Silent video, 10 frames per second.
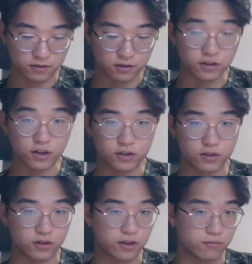
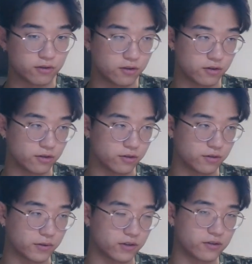conductor, as we
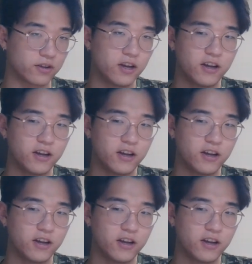learned, because